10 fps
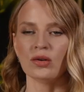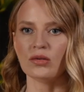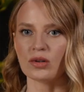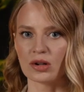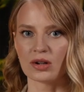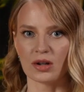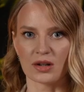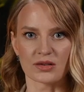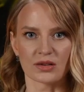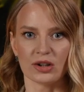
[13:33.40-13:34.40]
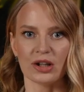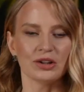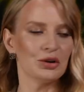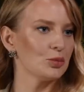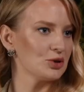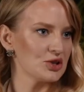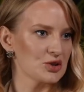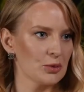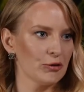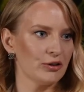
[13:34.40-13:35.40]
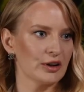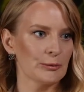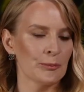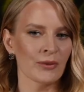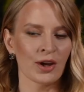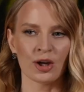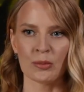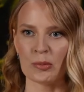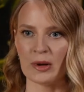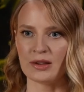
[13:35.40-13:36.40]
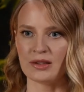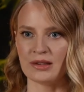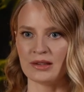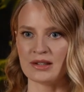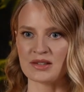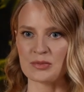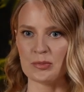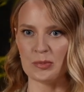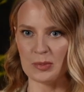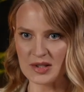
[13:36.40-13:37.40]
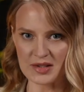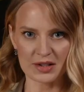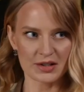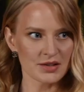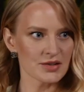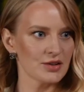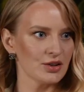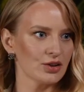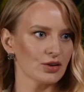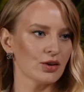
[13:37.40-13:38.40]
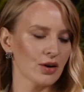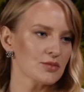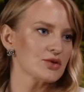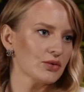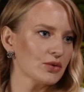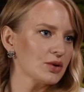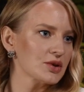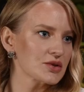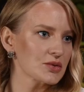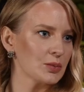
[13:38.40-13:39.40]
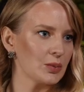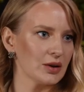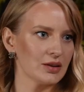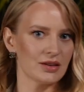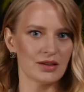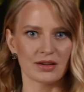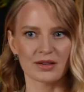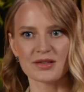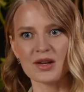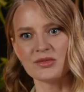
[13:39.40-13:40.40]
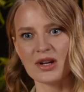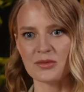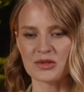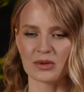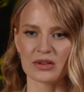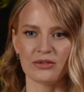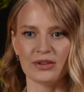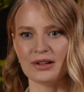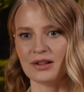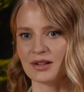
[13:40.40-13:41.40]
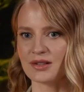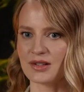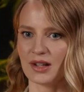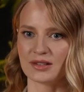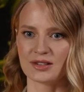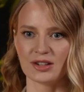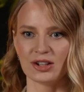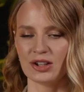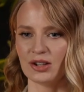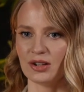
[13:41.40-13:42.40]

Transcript: You know, nobody is perfect, but this business comes, of course, with sometimes with feelings that